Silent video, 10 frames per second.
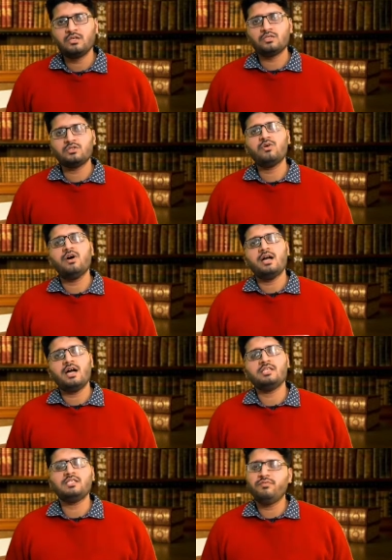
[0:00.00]
So
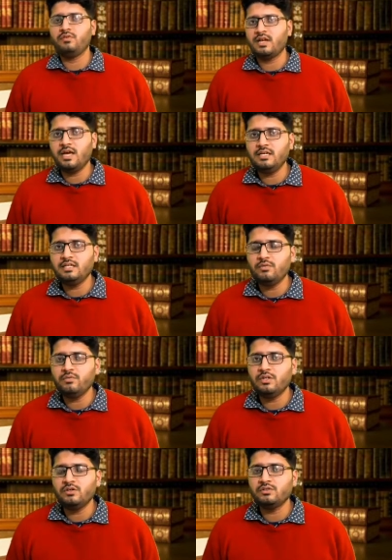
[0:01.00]
guys, if you like the
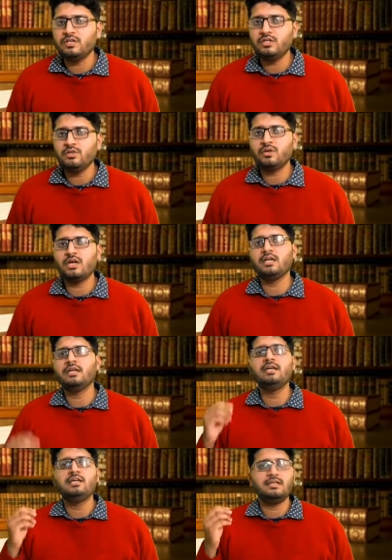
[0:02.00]
video, then you
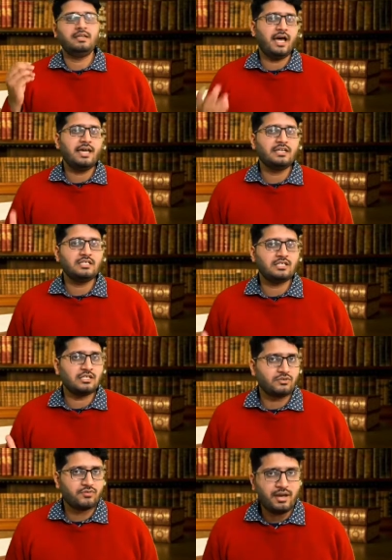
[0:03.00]
can like and
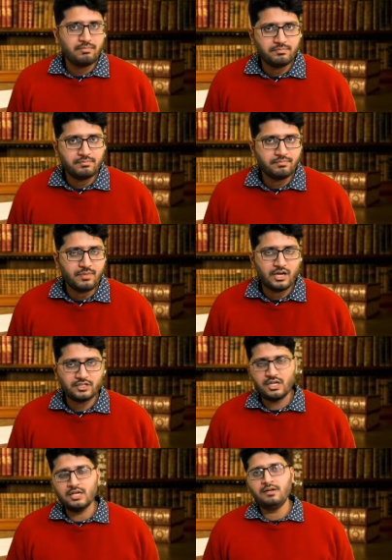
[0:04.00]
subscribe our
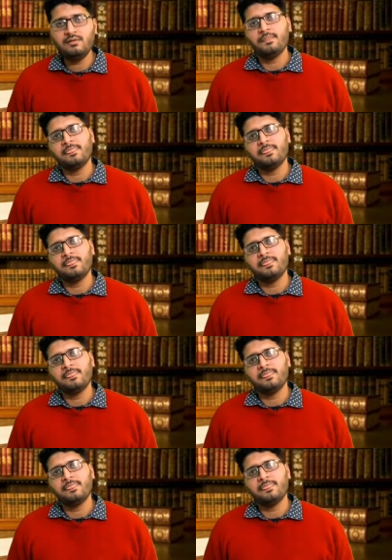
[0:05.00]
channel,